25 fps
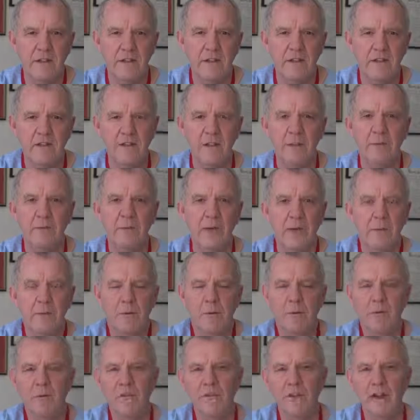Some
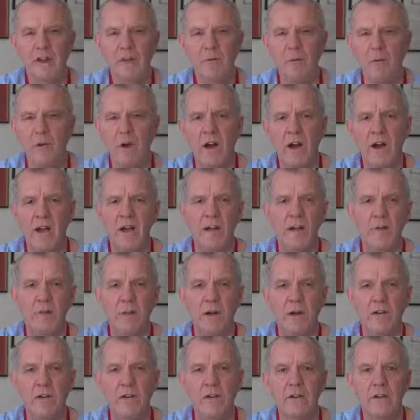people would say, why do you
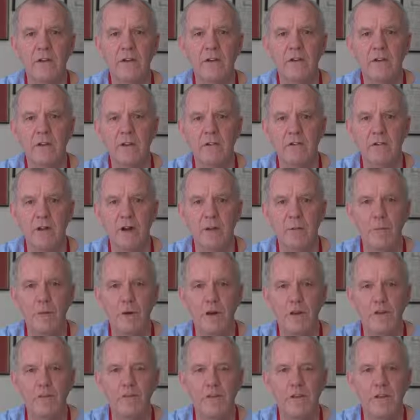bother using a
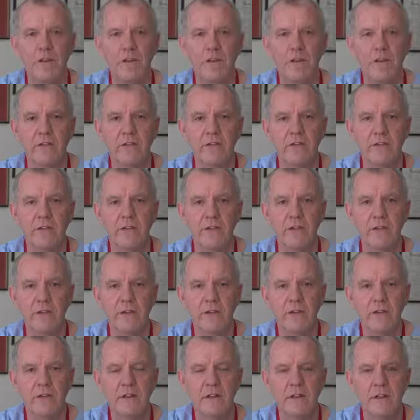robot for this?
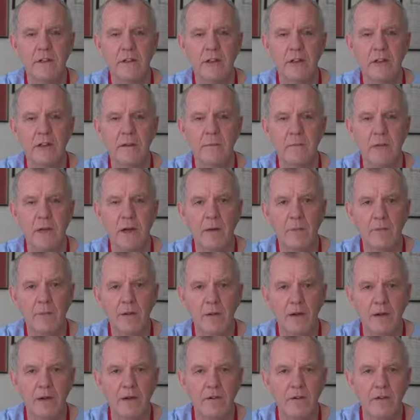I'm
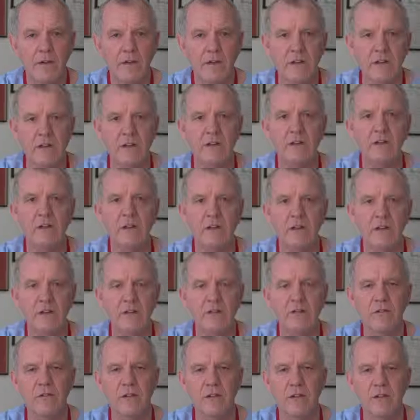quite good at doing
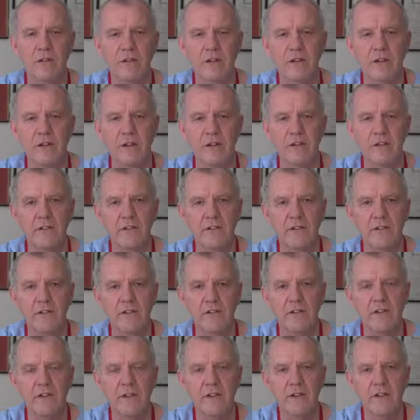nerve root
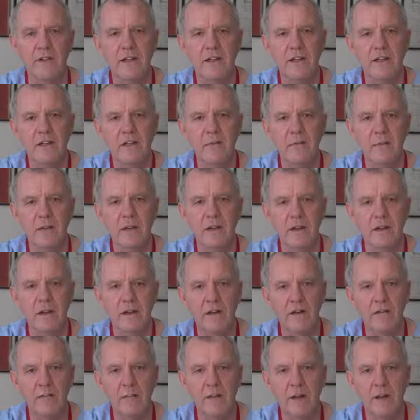injections, but a
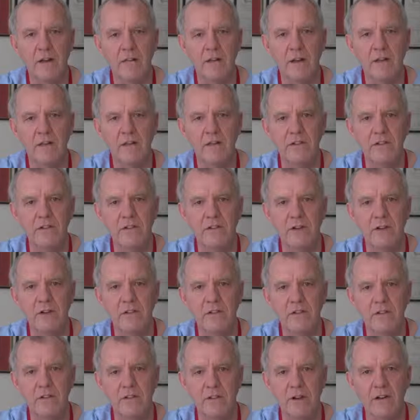lot of my
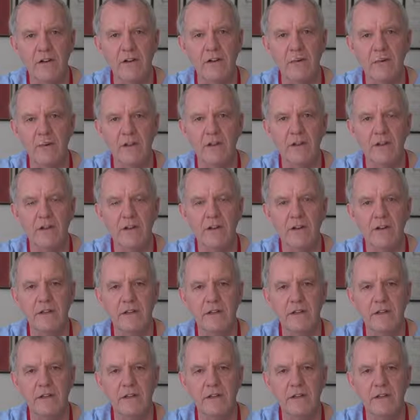registrars struggle with it.